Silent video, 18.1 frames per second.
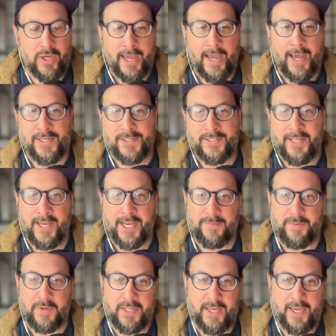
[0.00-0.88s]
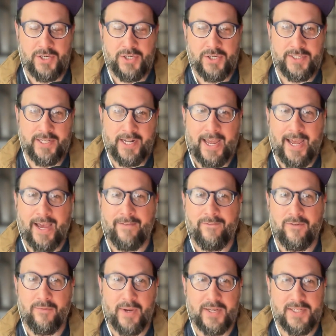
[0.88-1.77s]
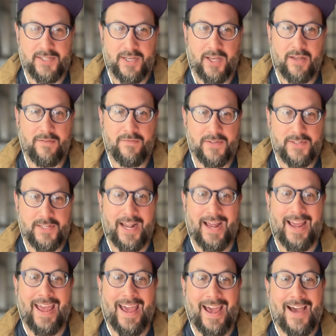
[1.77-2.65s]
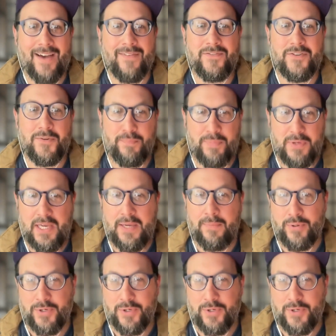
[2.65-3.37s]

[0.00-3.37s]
as the expectations that I have for myself is that I have to be